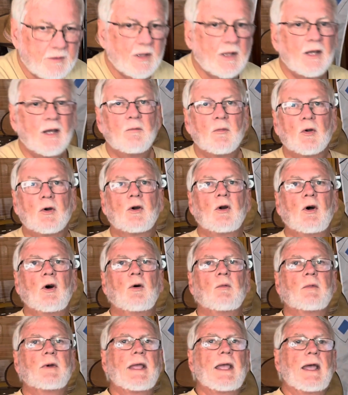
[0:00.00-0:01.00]

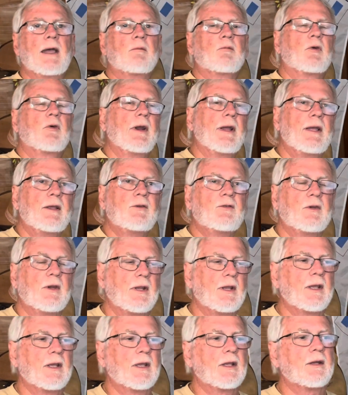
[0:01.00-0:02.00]
Motorhome Rehab Ranch,
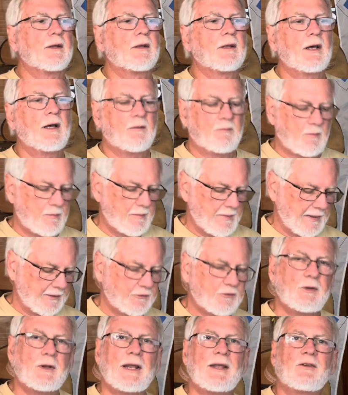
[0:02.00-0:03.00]
and I'm
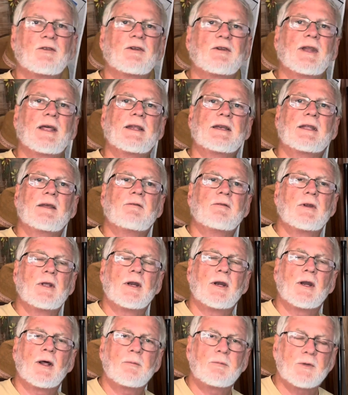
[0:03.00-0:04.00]
about 2 days late giving
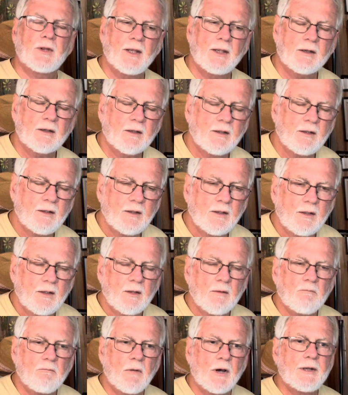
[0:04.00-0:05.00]
you an update.
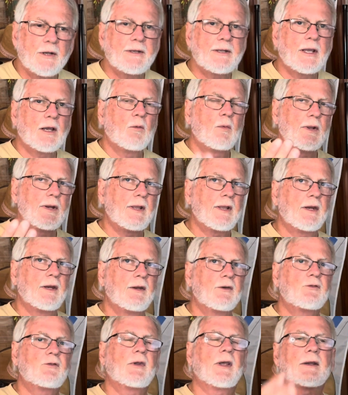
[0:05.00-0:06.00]
Monday, I went in
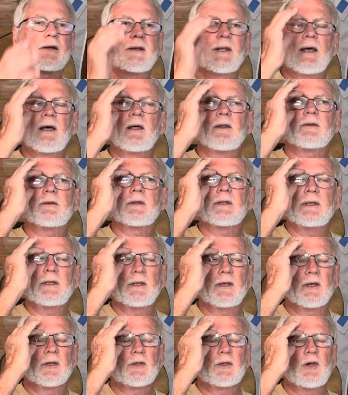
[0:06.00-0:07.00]
and checked out
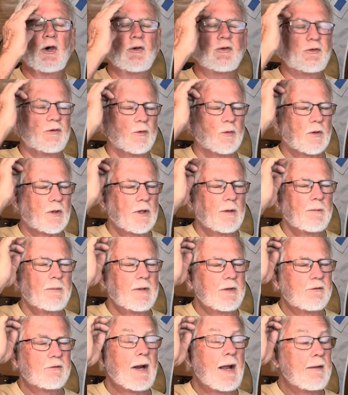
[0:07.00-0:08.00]
the coach that we're going to
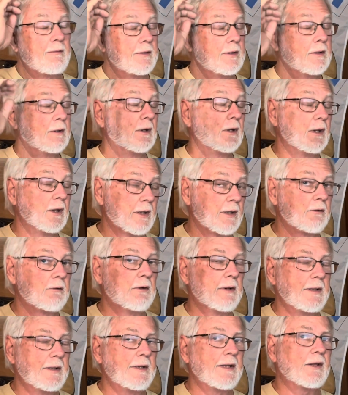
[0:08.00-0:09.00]
be driving
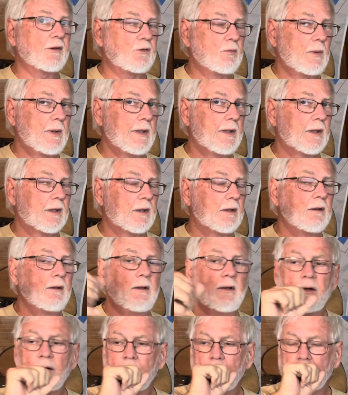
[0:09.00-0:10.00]
literally next week
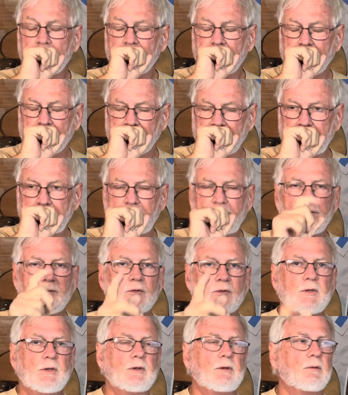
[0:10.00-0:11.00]

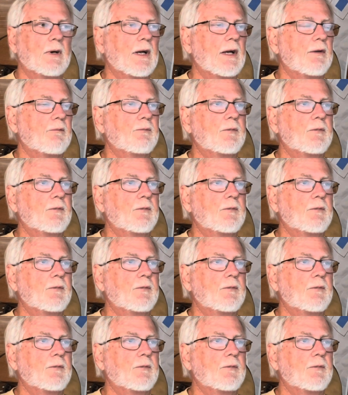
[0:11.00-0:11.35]
to